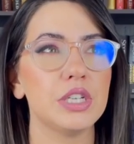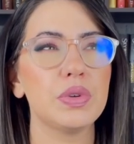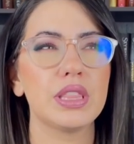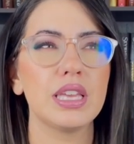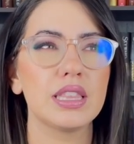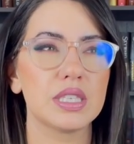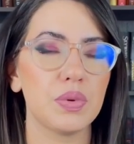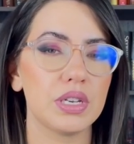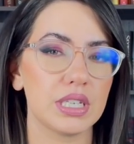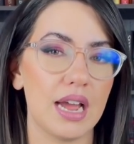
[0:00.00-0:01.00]
you would think this
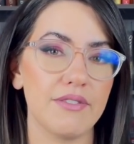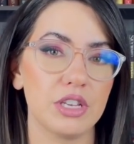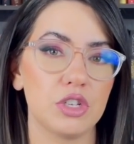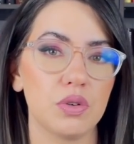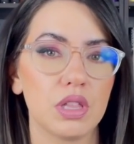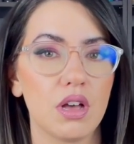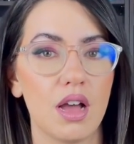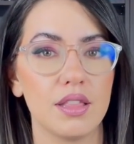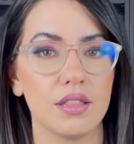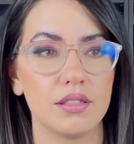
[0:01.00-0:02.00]
would dive into a
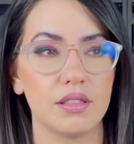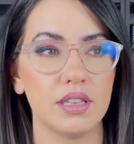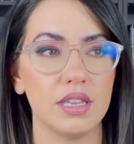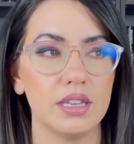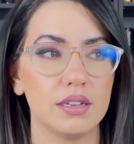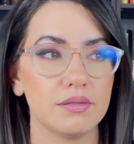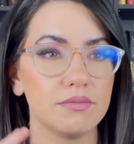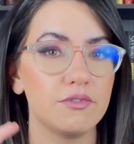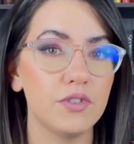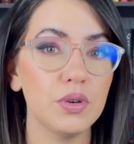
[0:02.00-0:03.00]
lot the
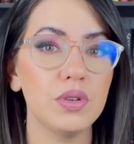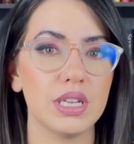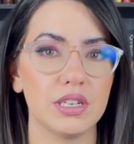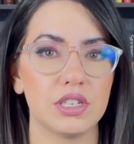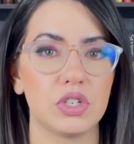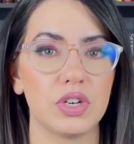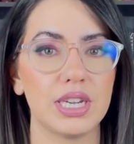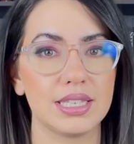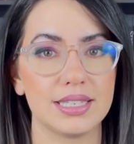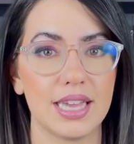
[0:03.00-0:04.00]
food industry
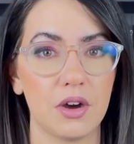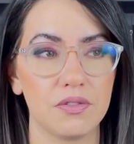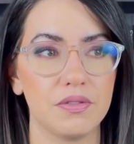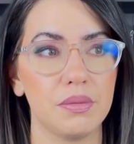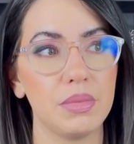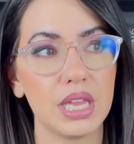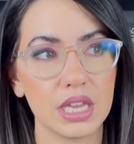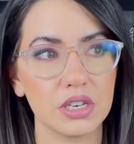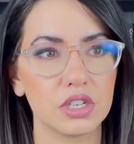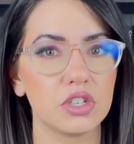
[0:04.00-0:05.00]
itself, the meat
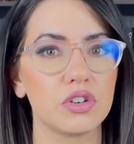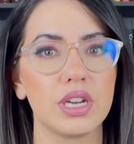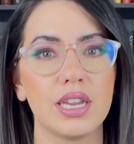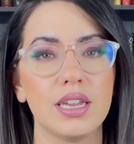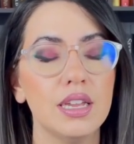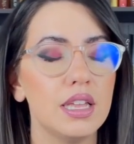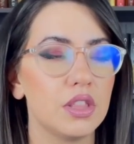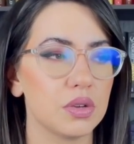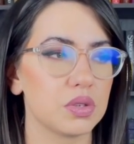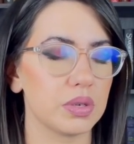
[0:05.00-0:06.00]
industry,
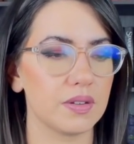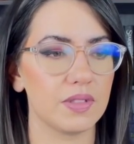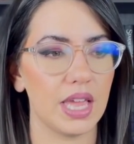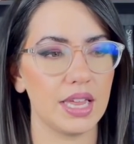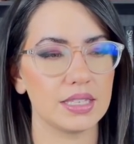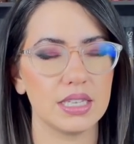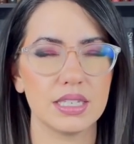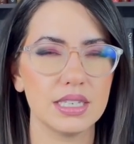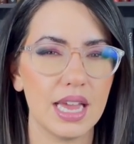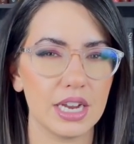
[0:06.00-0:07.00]
those sorts of things. It
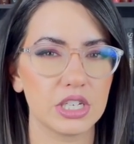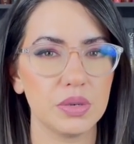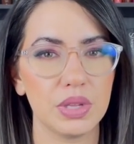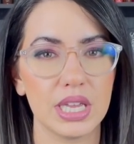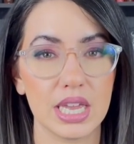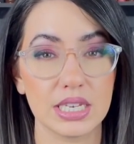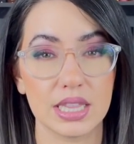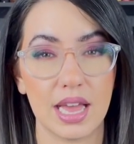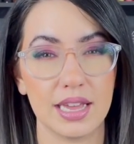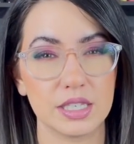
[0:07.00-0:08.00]
doesn't actually really get into
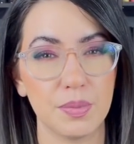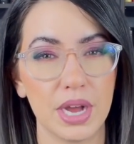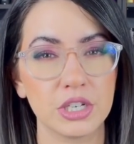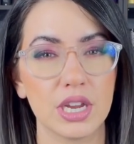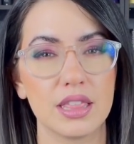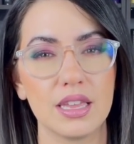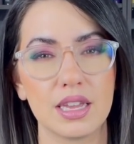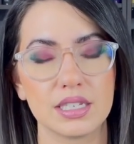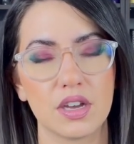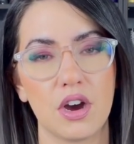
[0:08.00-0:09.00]
that as much, I think,
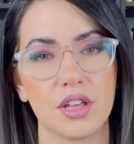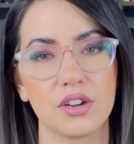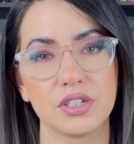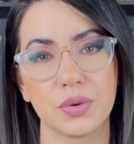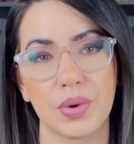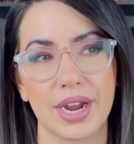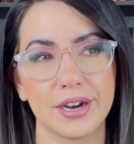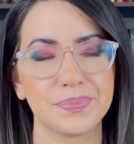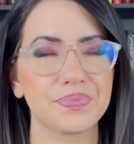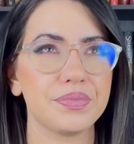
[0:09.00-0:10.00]
because the author is aware